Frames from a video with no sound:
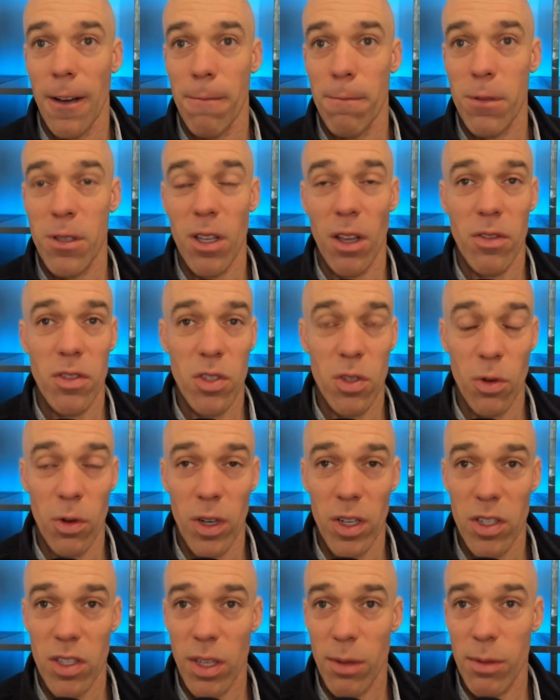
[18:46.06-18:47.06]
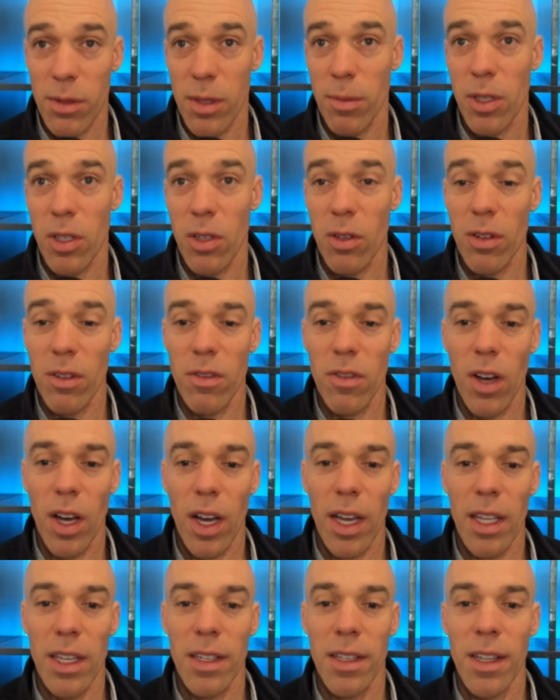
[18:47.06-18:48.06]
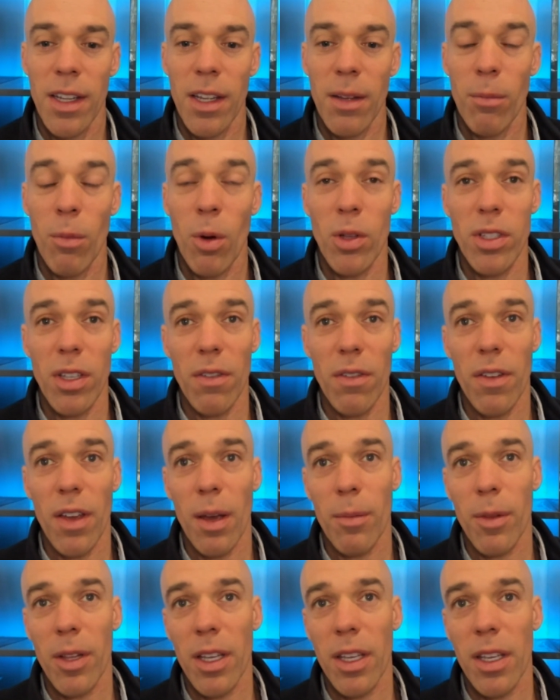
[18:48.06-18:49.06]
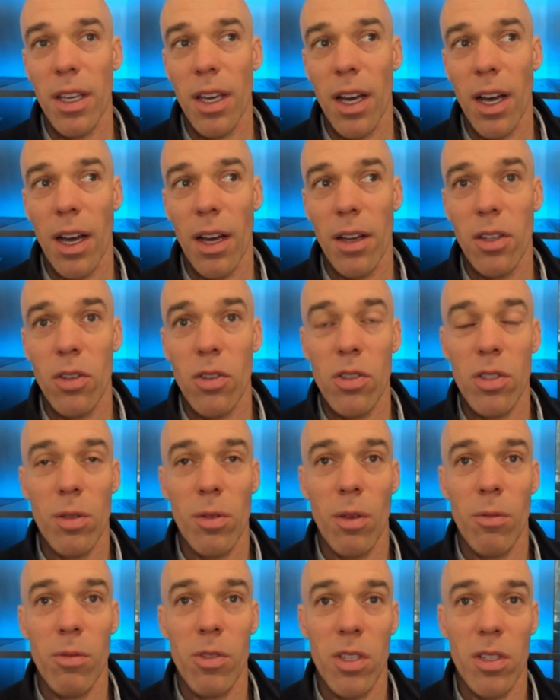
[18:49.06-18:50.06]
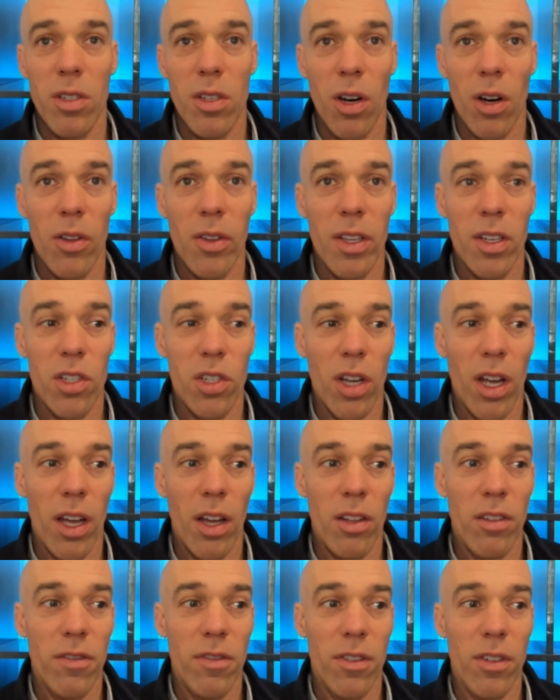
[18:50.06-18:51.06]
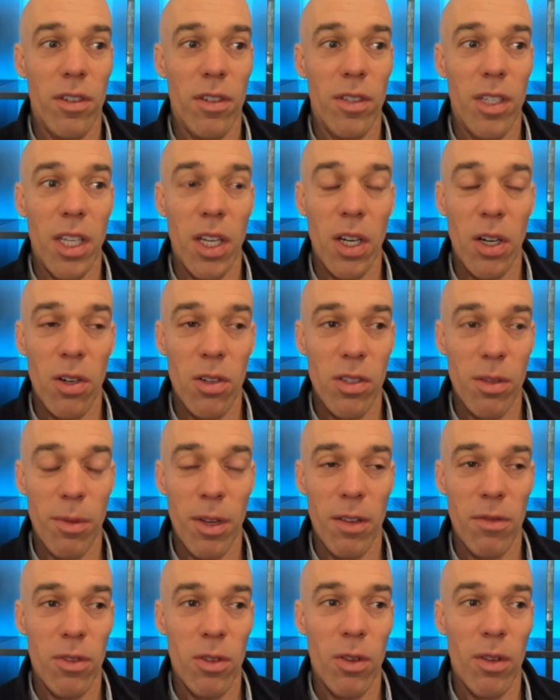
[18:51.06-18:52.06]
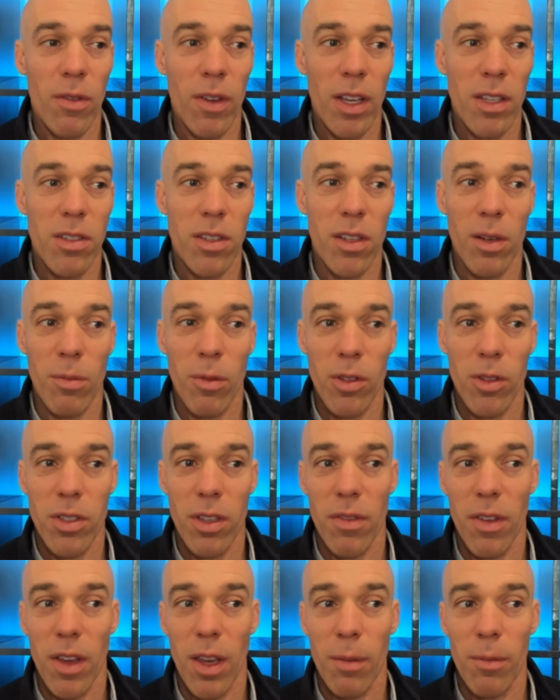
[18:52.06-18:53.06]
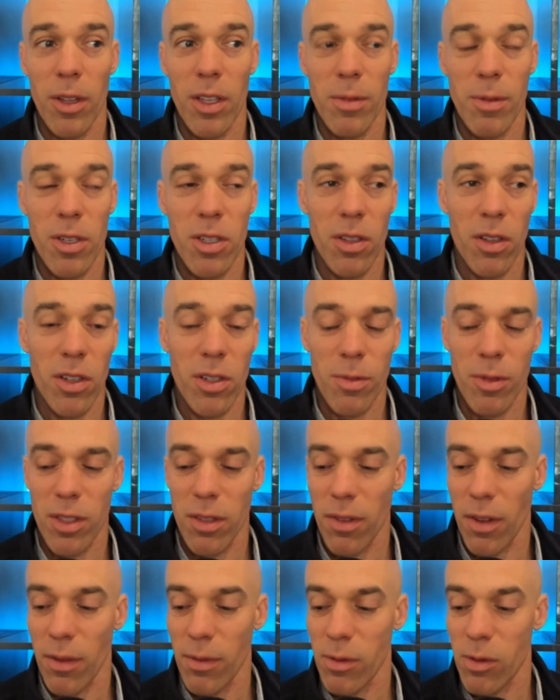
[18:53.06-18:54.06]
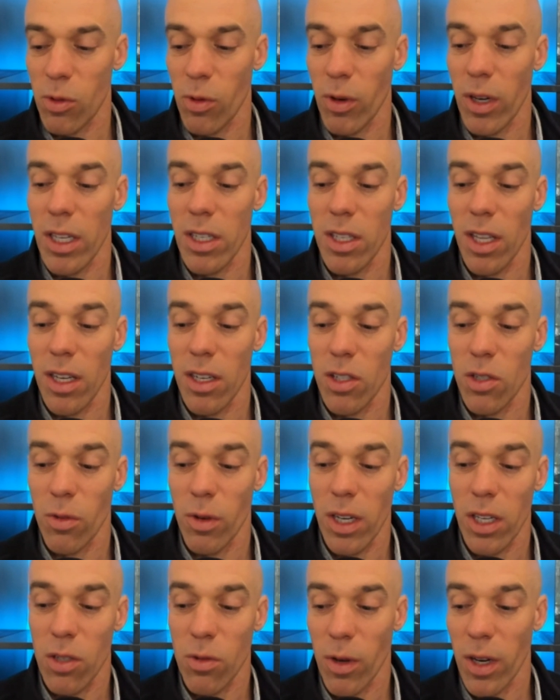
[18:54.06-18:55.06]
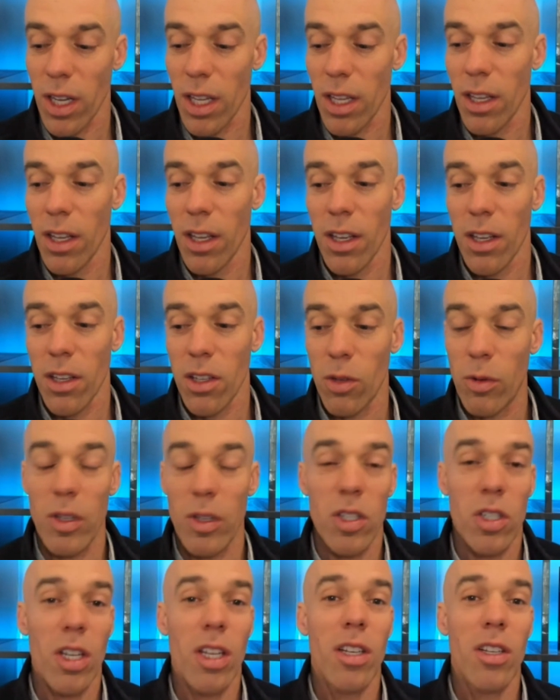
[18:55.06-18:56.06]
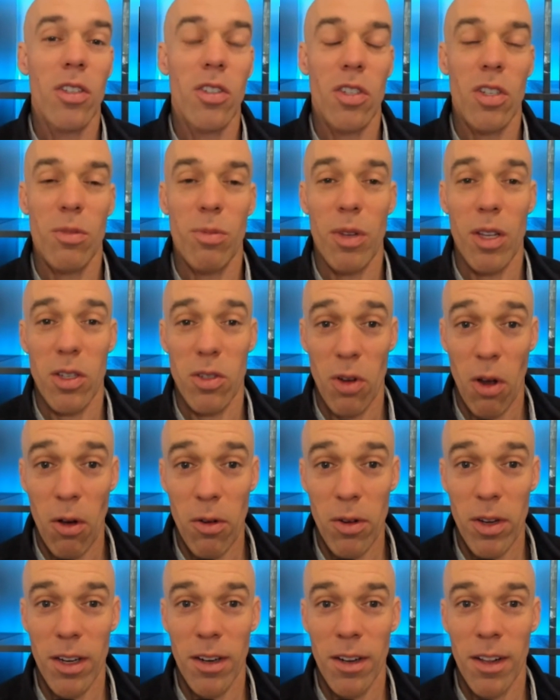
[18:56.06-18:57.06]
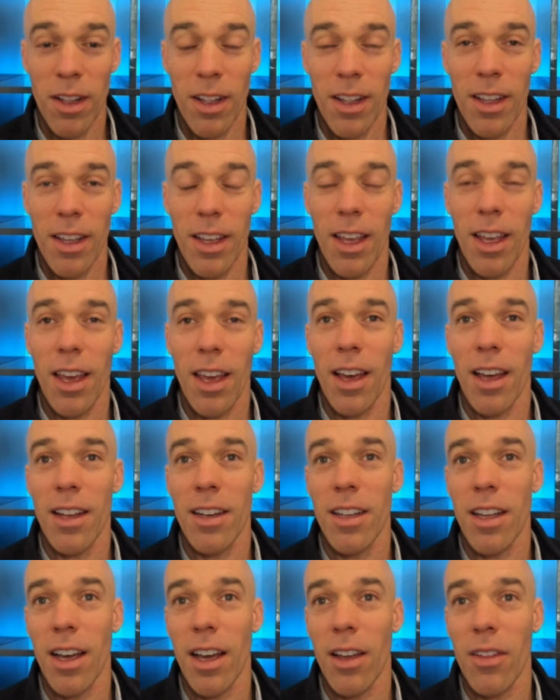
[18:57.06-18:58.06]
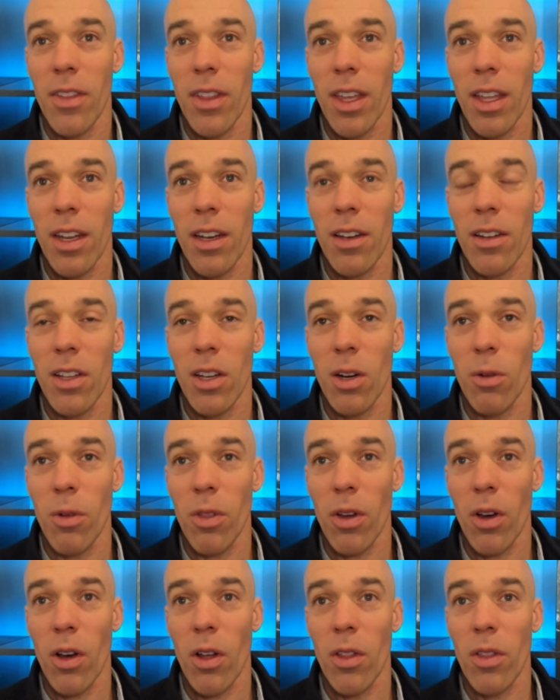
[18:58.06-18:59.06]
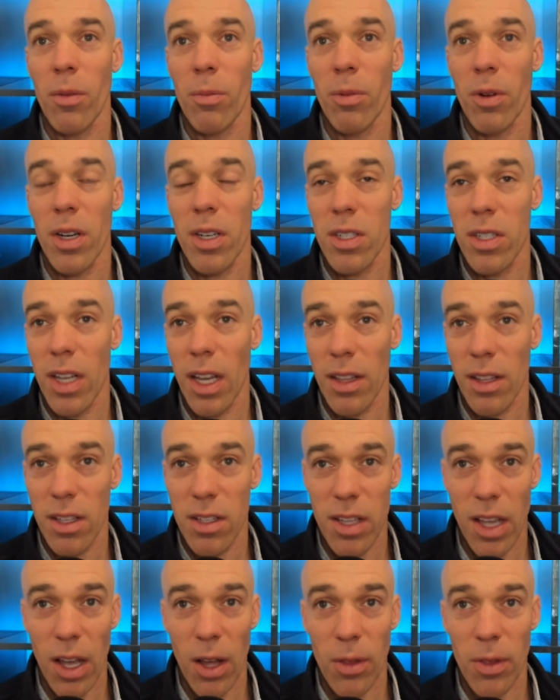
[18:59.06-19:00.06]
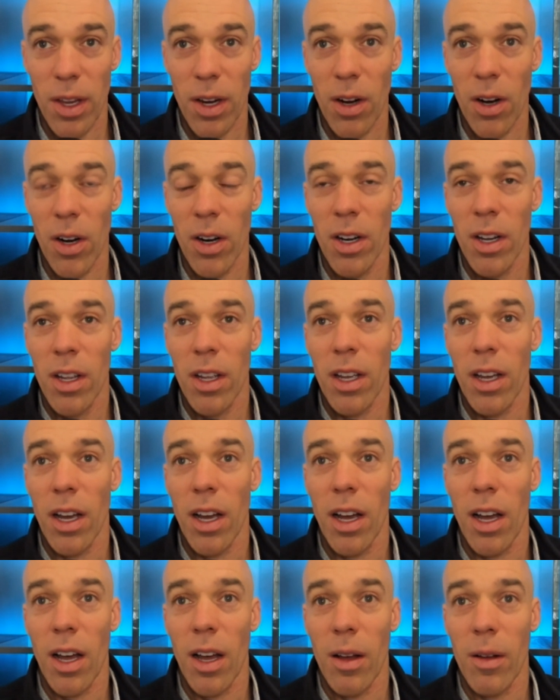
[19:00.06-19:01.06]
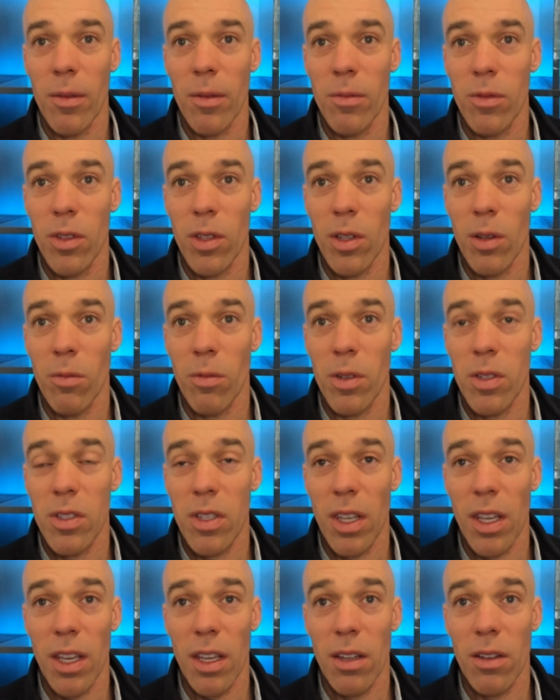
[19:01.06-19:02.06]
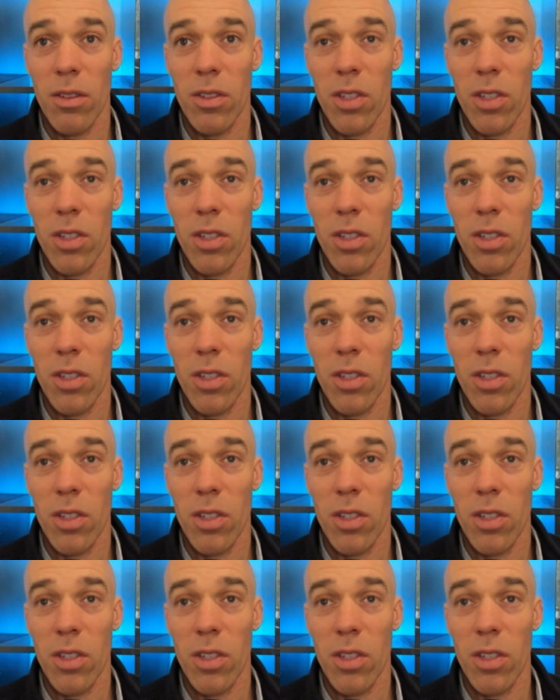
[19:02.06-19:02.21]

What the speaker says: Self-storage seems to be doing fine. Multifamily it was the darling child for years. I mean, if you invested in multifamily, especially large multifamily from 2010 to 2020, you were a genius just because you owned it. And then with all of the bridge debt that's out there, we're seeing